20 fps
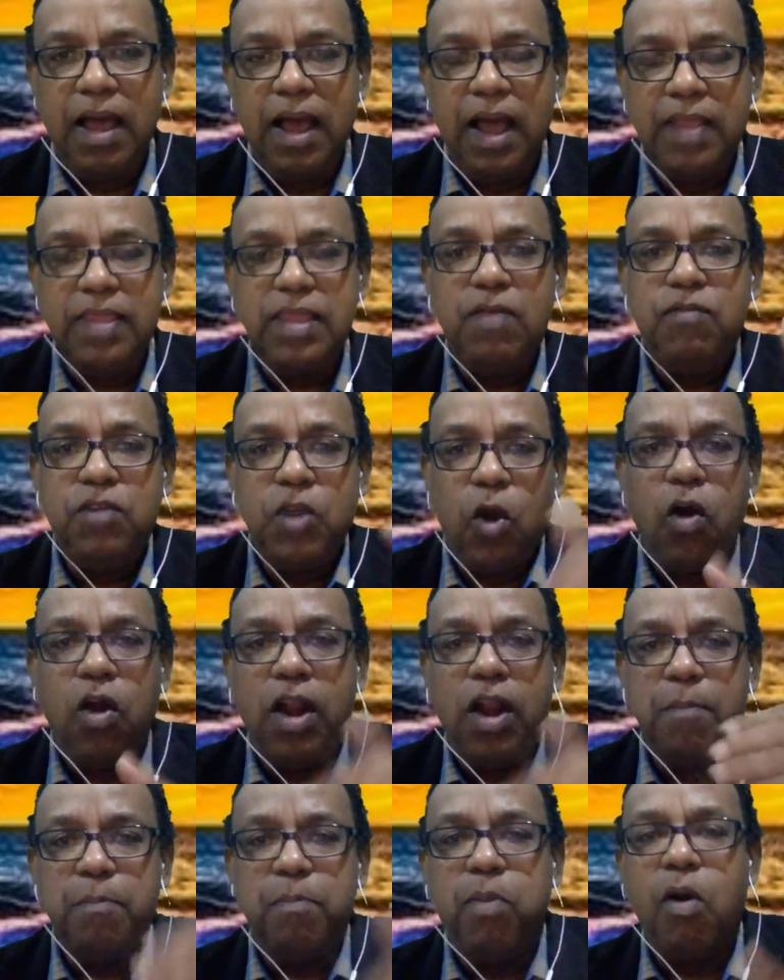i think we
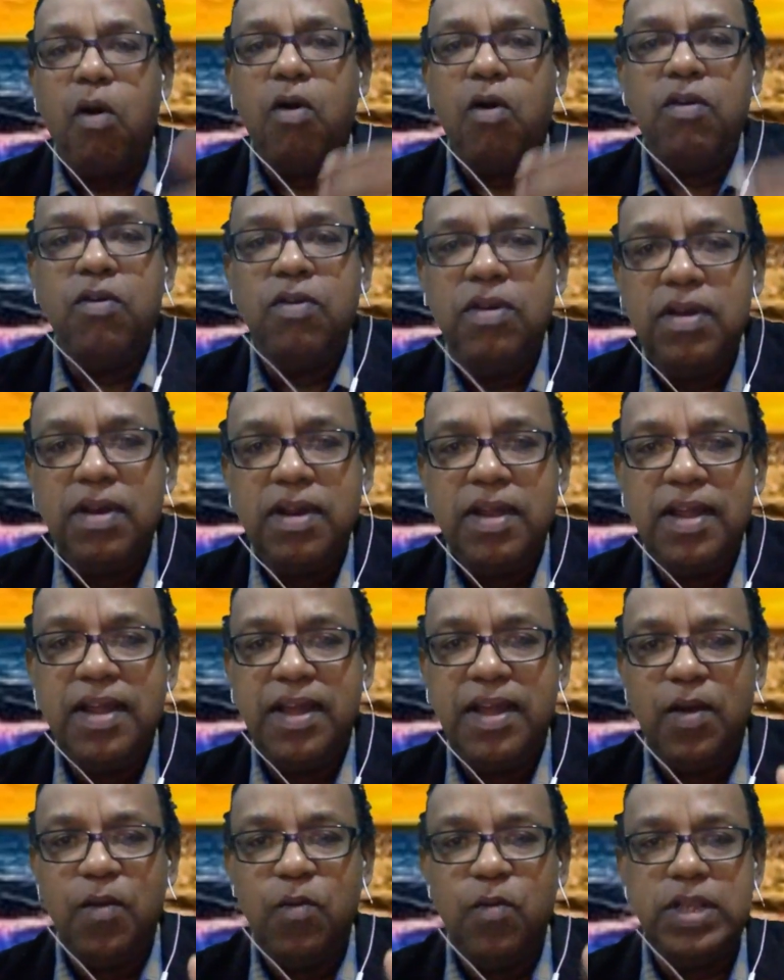all are born
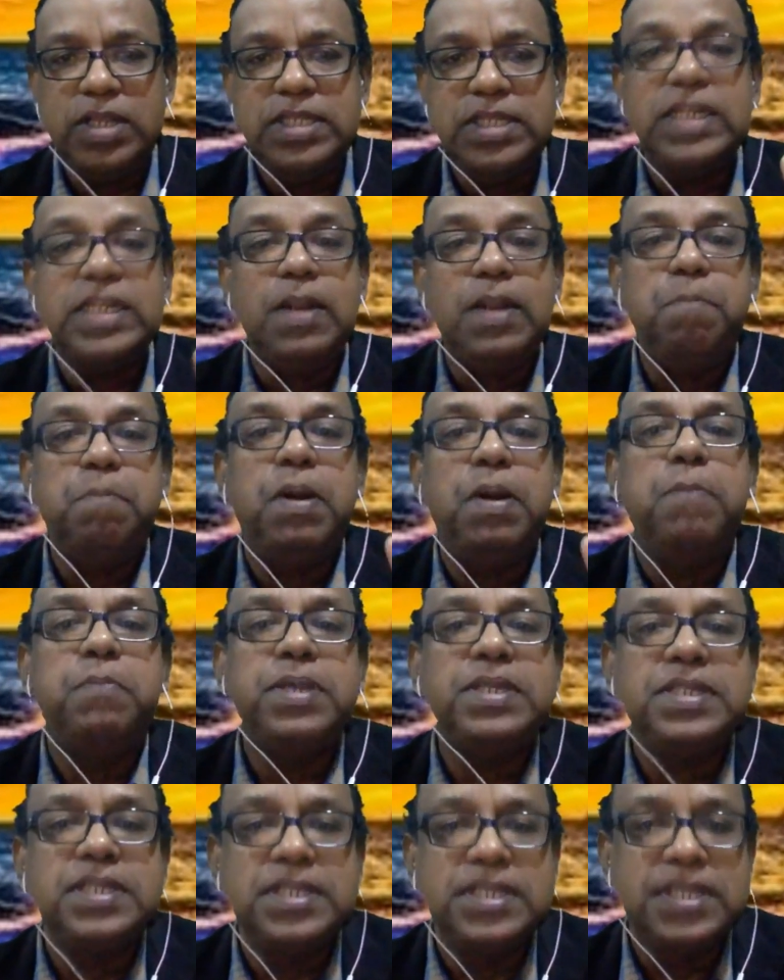uh, with certain
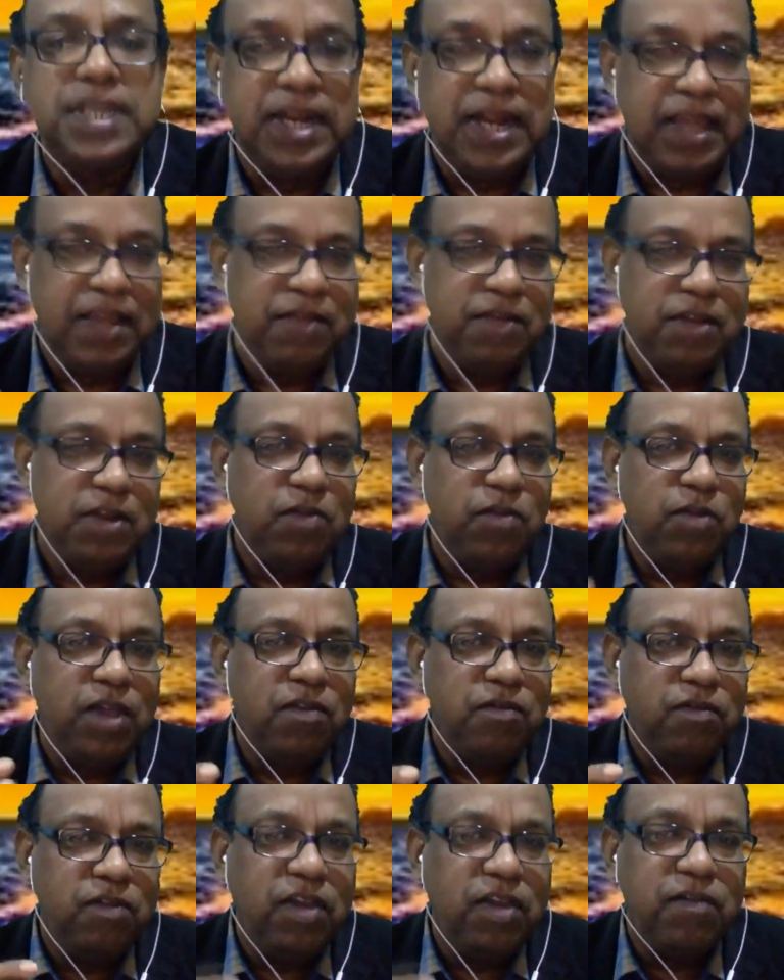purposes in life you know we
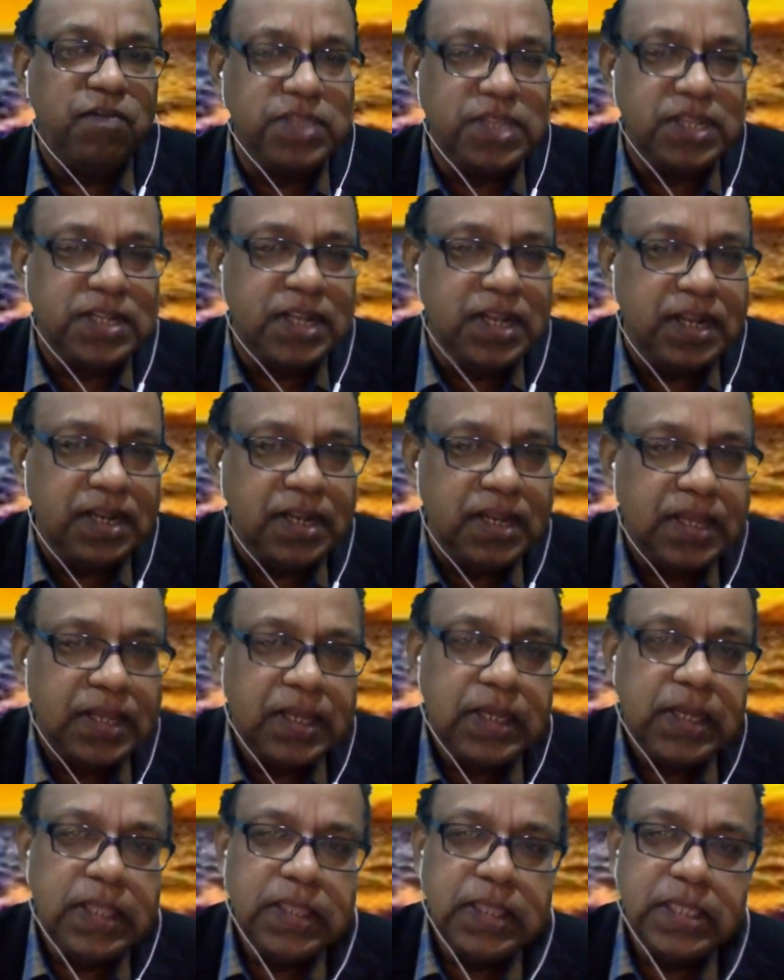have, we have certain
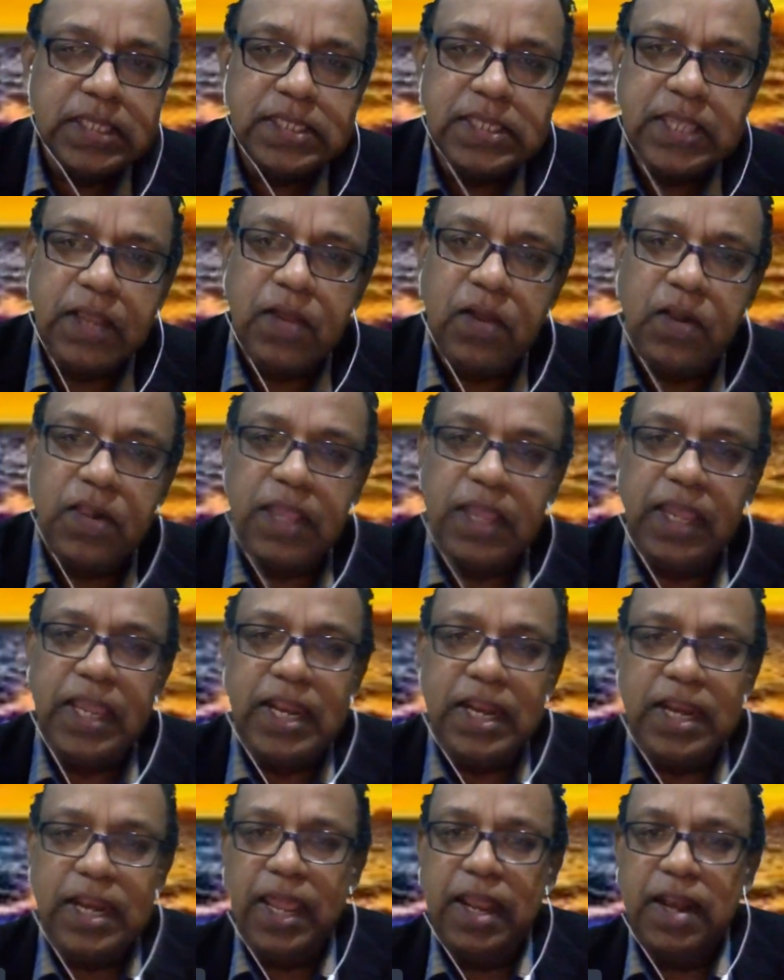this thing called the
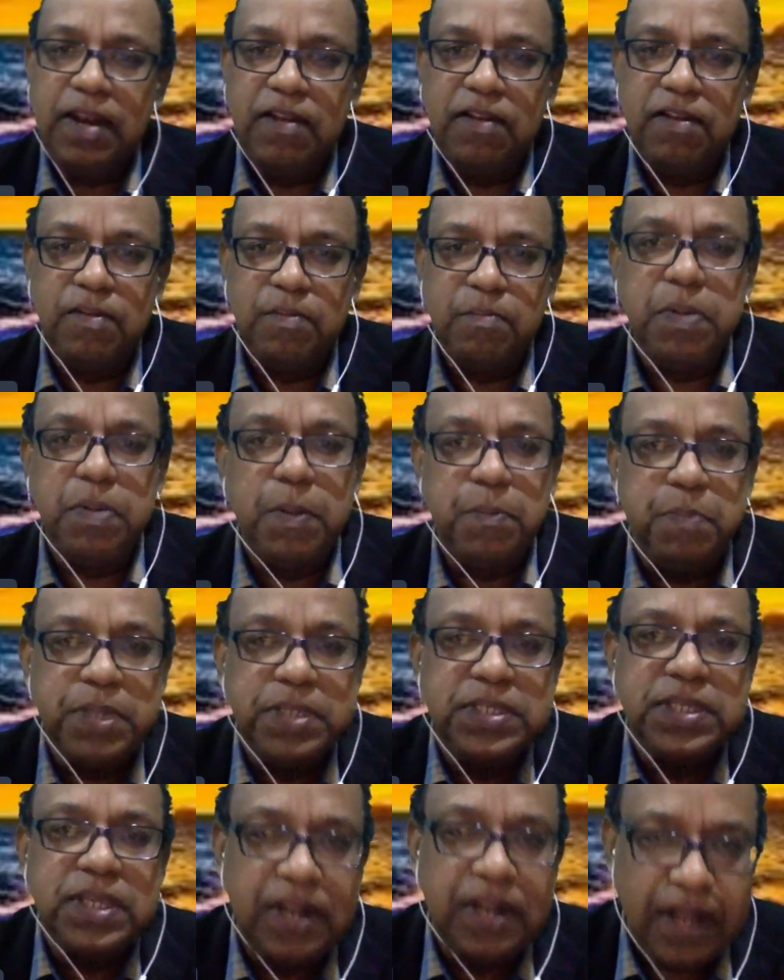innate
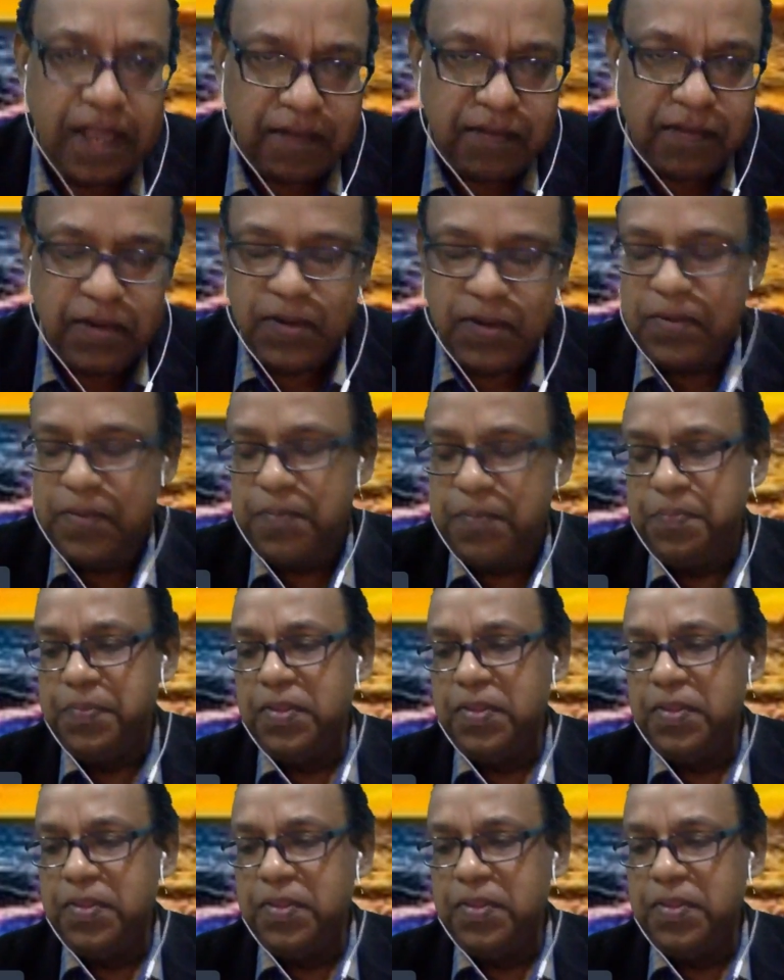purpose in life you know